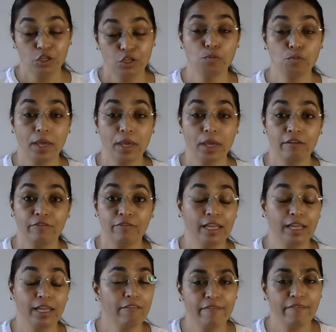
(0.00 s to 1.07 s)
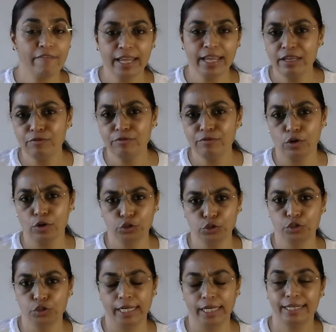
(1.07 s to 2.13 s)
You may feel very
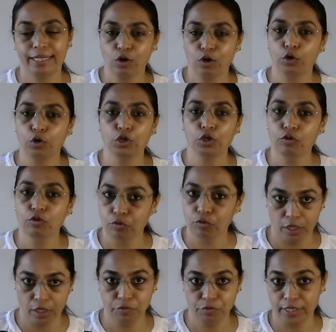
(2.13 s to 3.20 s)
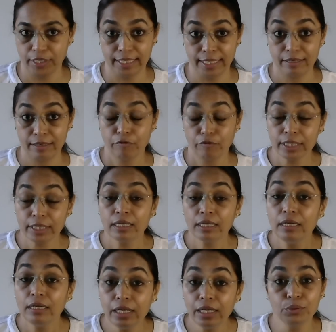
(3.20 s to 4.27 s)
fortunate on your work front with
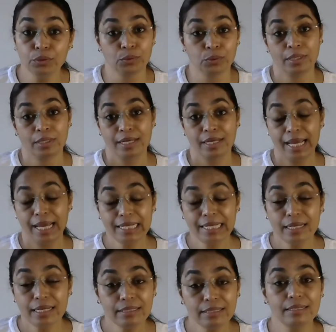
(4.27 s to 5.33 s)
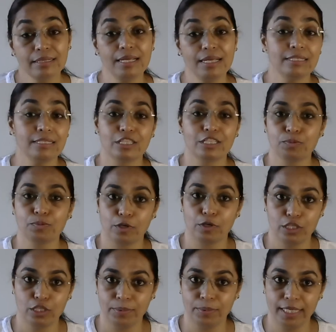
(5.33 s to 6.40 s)
new and increased
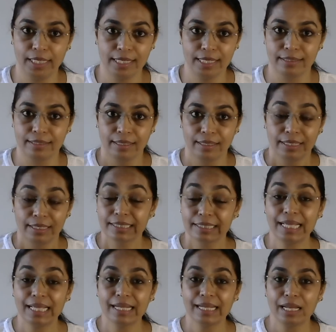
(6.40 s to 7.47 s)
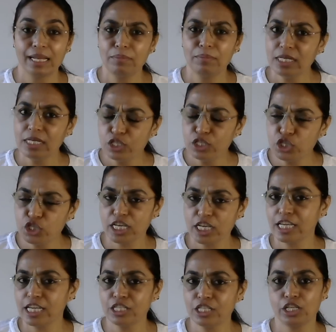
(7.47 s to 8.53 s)
responsibilities. There can be
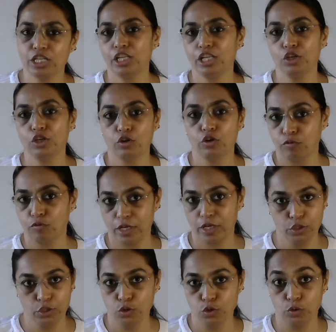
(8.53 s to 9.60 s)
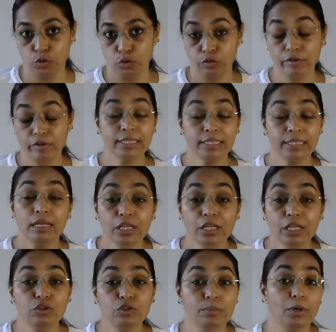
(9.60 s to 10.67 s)
change in your work zone with
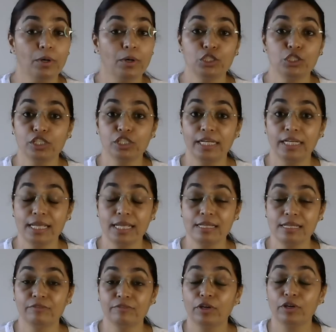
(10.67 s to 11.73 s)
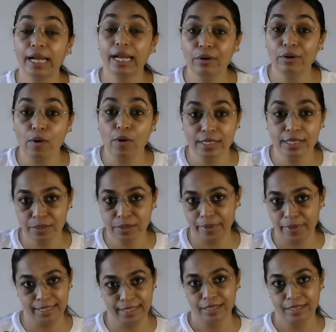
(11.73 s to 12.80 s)
new opportunities for
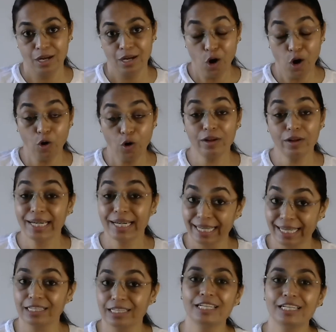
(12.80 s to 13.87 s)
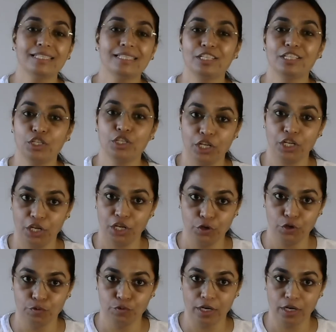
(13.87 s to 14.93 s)
advancement or recognition in
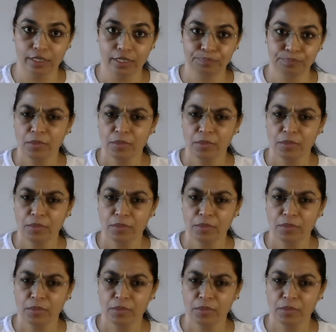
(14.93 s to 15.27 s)
your work.